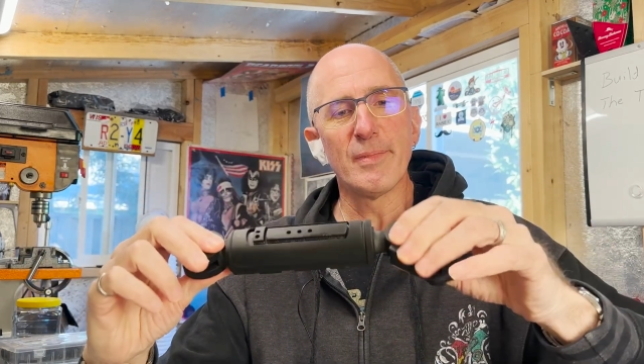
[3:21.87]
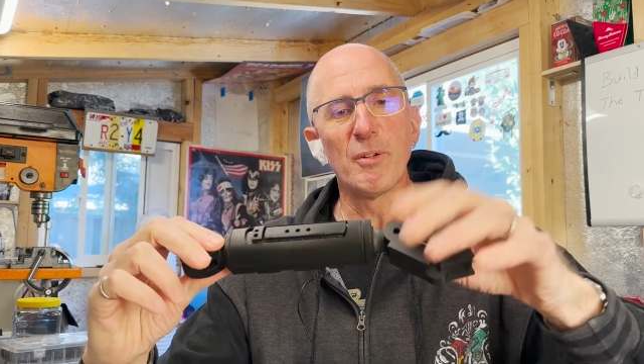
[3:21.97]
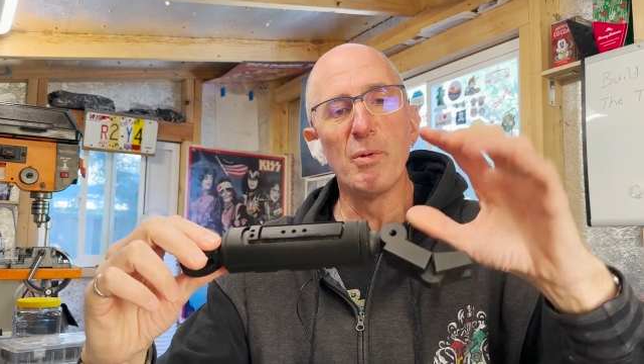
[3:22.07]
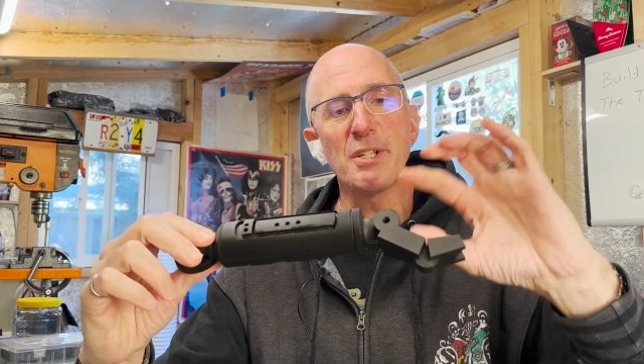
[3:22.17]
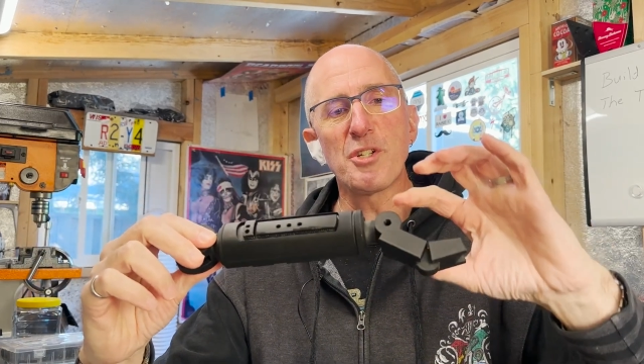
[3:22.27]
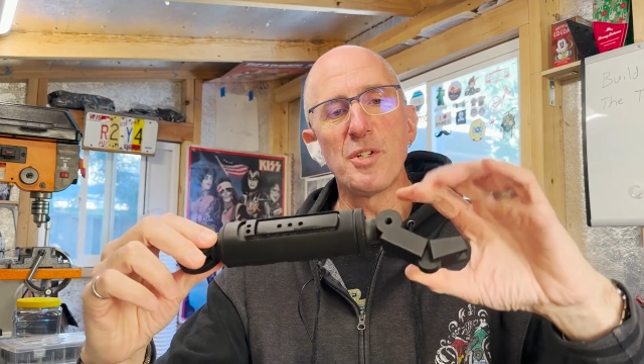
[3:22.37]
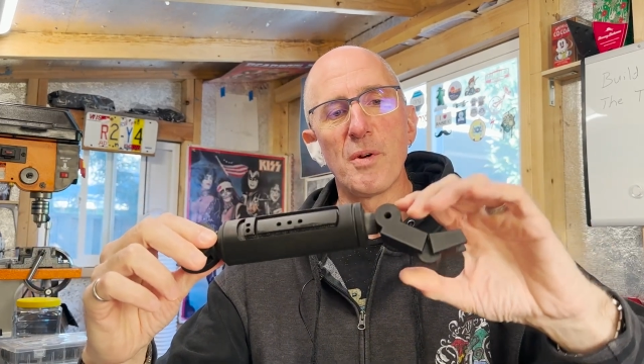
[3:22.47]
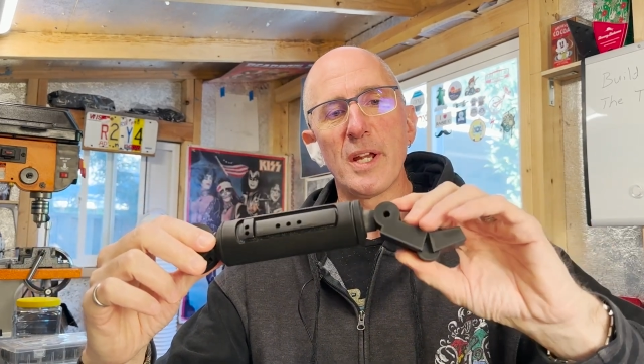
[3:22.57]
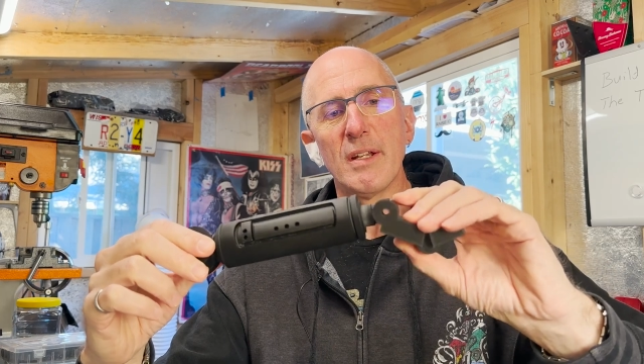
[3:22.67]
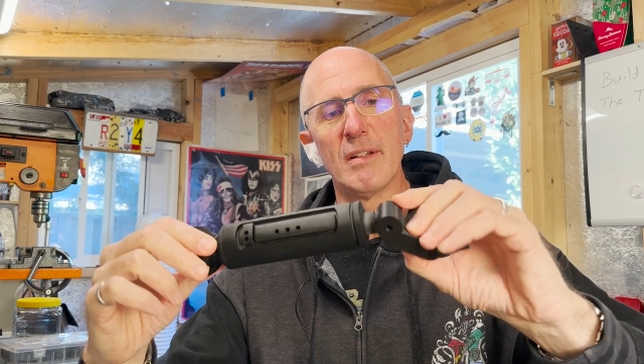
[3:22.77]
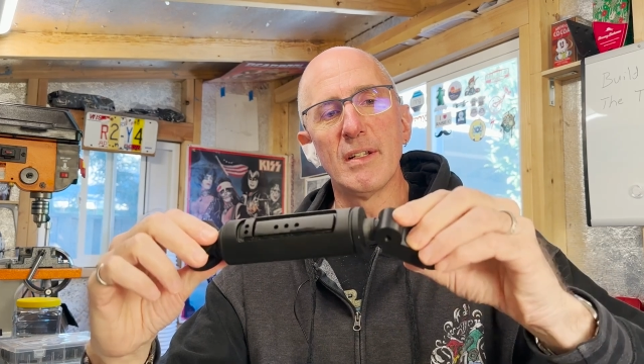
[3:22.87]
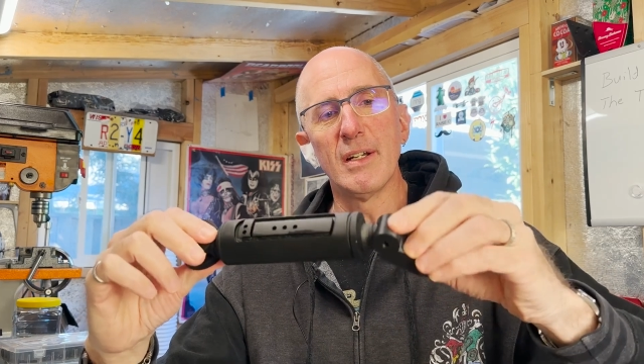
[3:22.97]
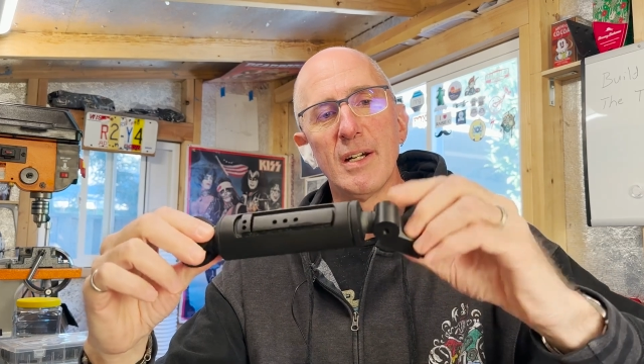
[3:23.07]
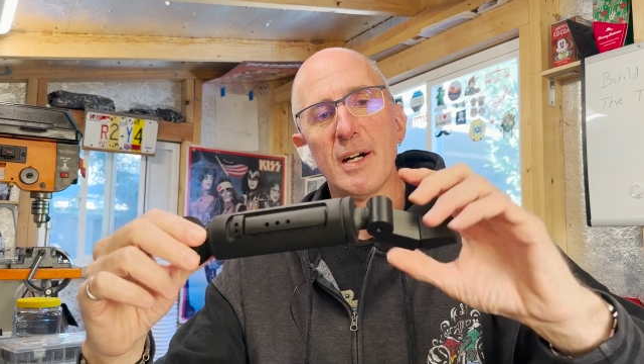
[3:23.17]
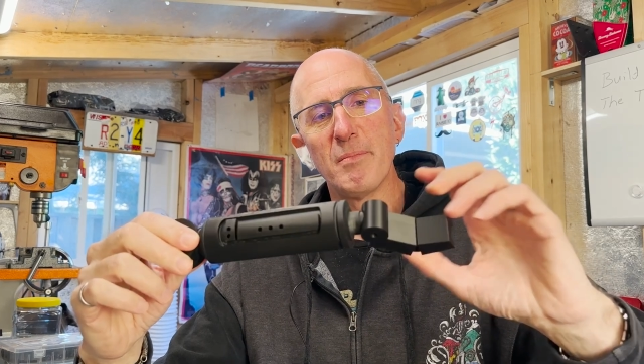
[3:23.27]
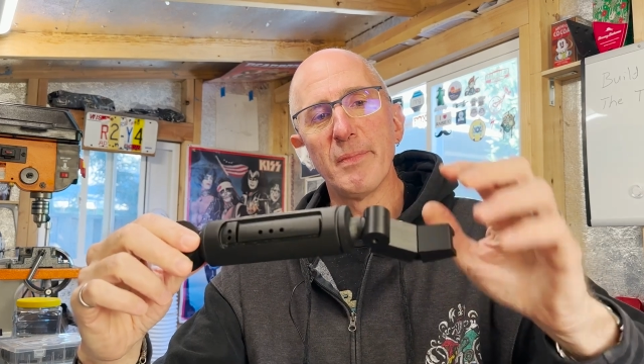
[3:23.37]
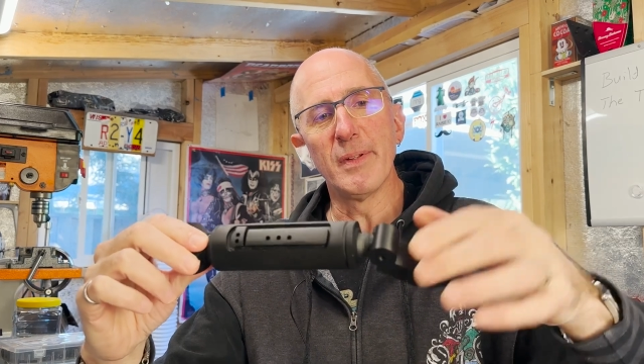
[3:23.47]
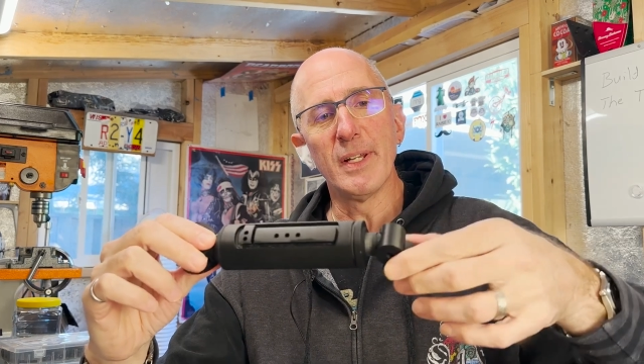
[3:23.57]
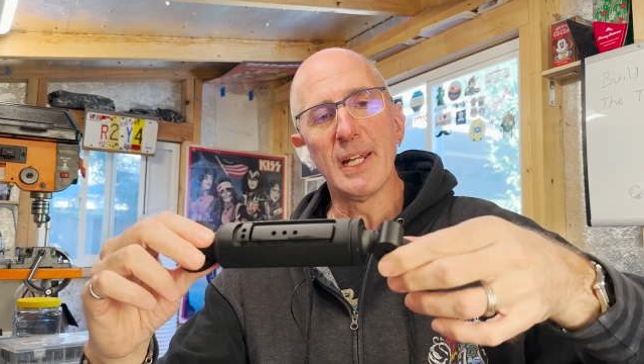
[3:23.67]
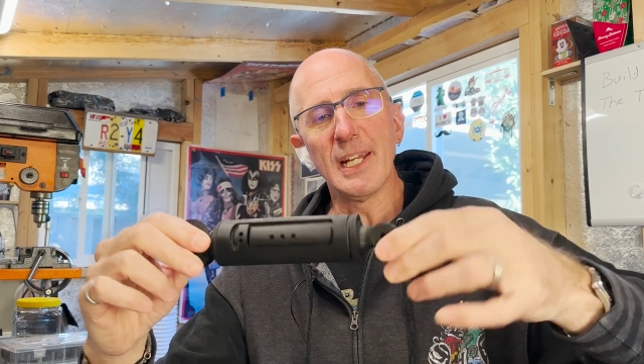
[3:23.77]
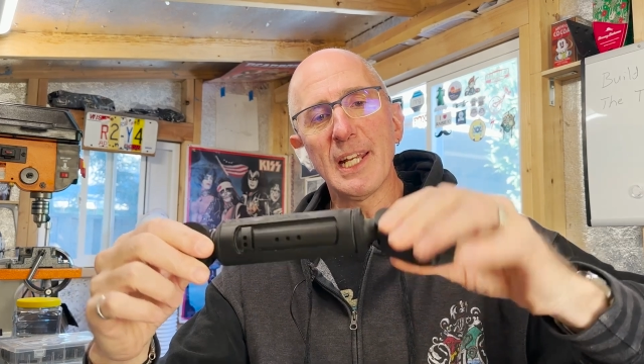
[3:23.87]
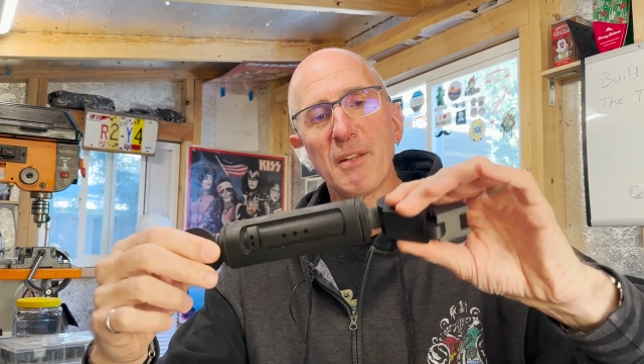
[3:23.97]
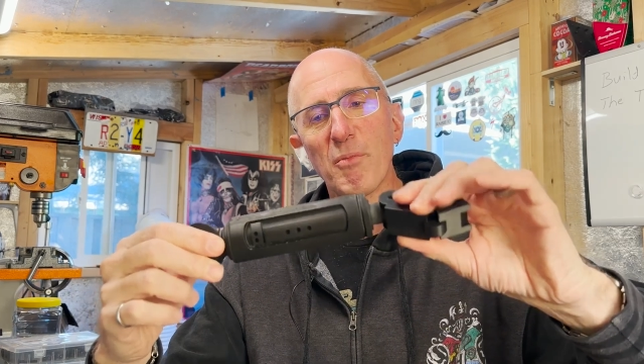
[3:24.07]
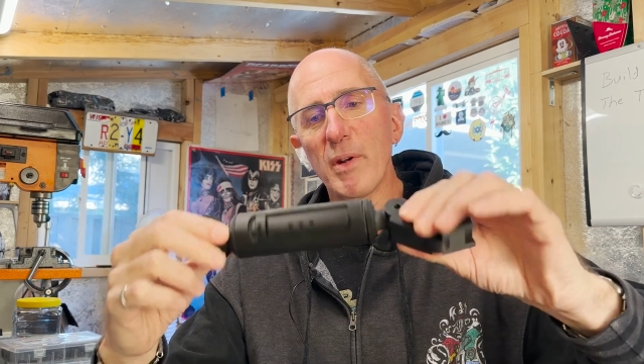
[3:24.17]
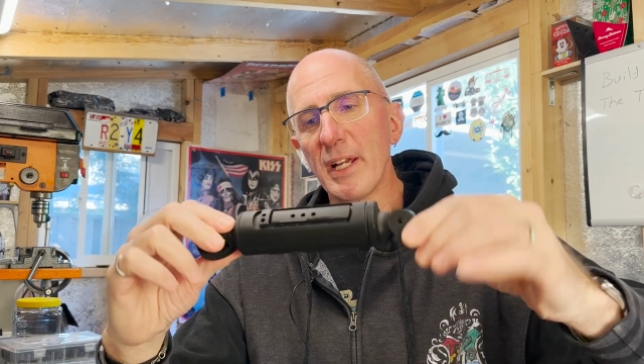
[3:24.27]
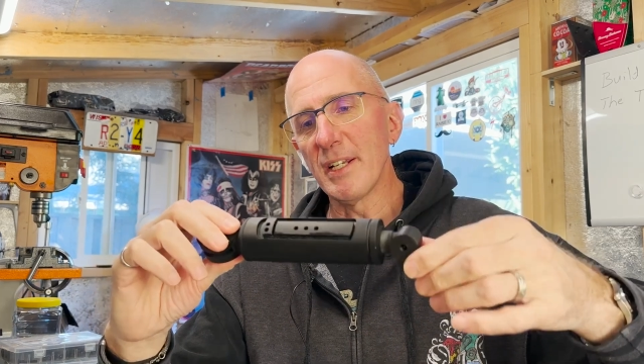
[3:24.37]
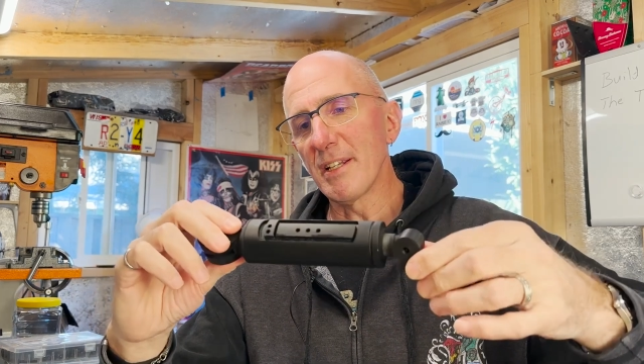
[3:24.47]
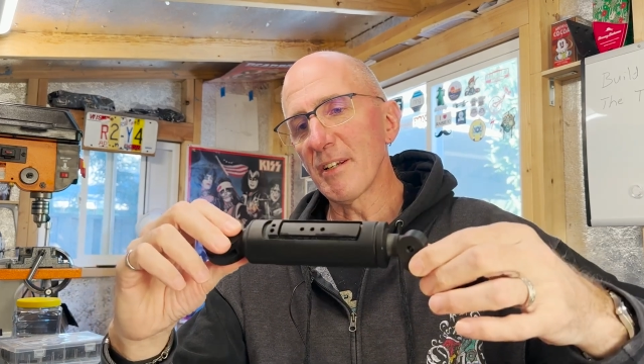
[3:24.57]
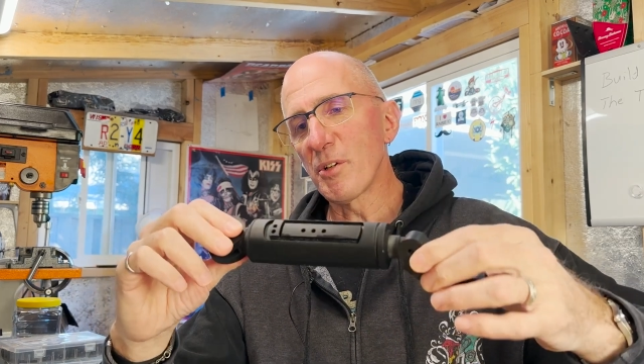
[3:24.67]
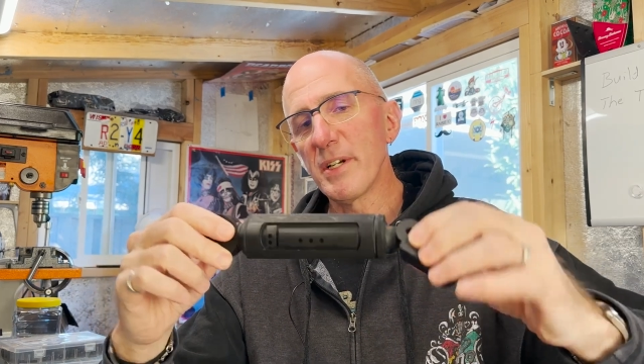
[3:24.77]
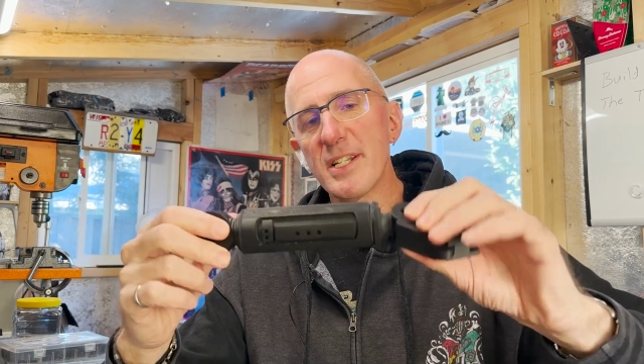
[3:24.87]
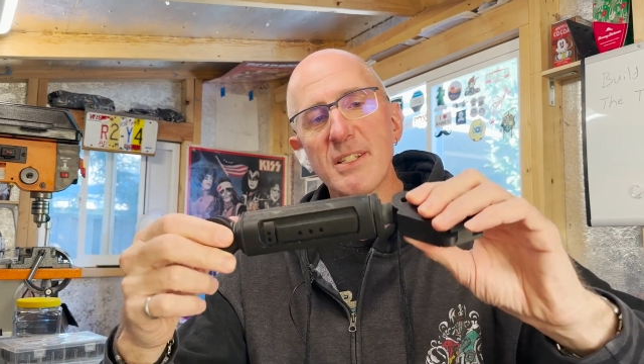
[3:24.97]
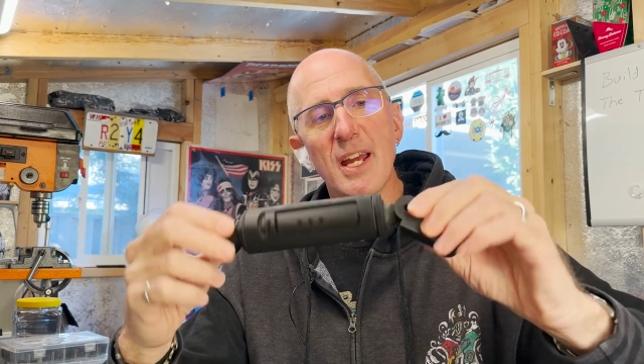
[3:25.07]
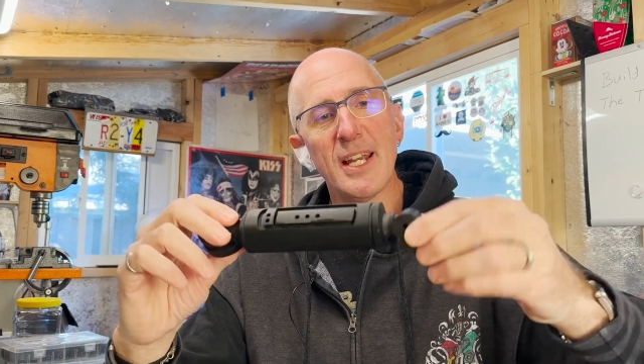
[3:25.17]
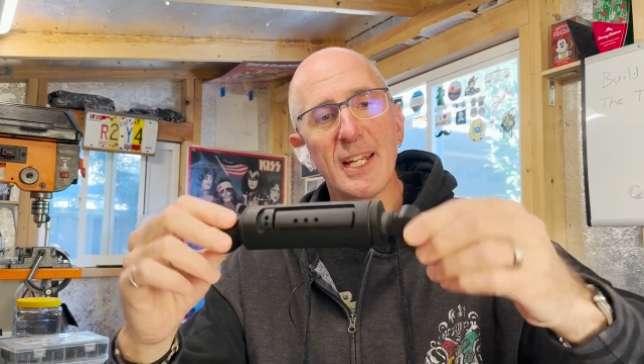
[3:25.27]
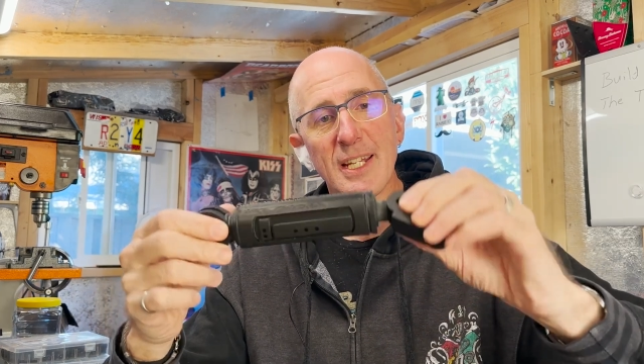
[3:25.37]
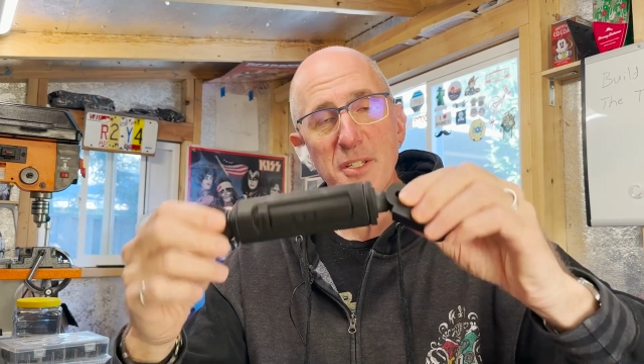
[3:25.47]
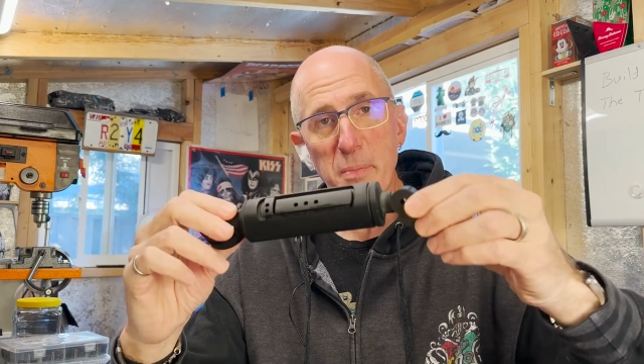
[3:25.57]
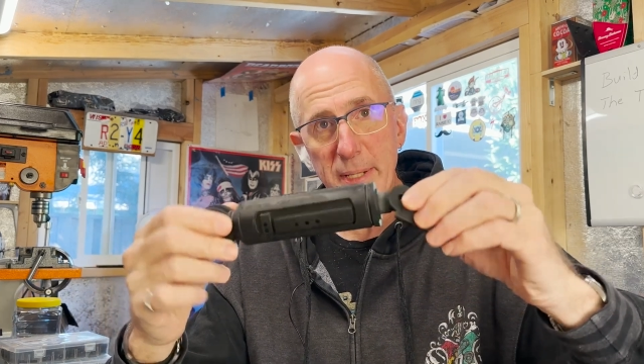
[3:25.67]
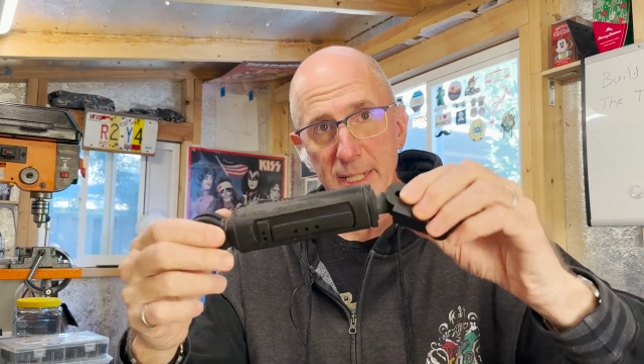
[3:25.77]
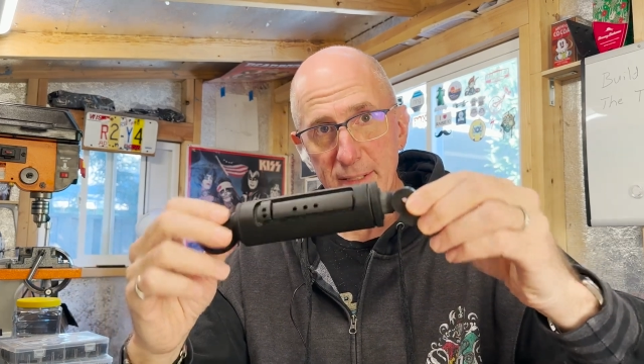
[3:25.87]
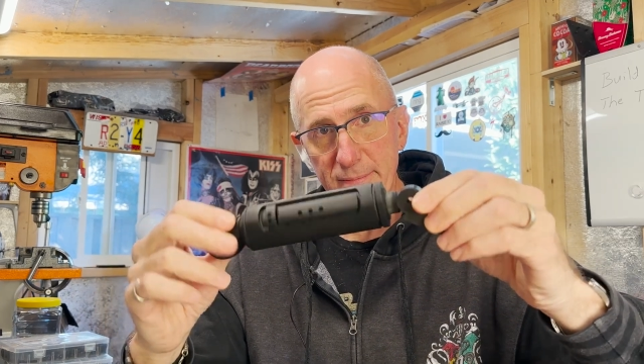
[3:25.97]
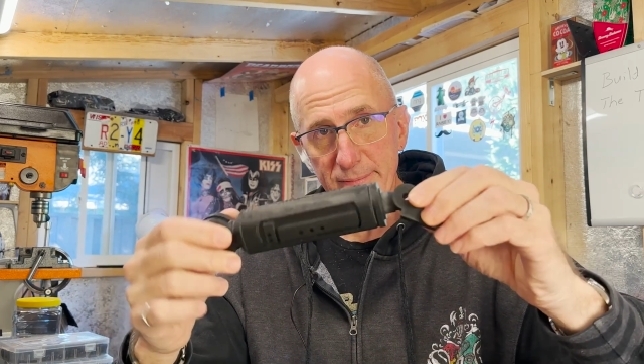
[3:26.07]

wrist joint, in the current design, it can spin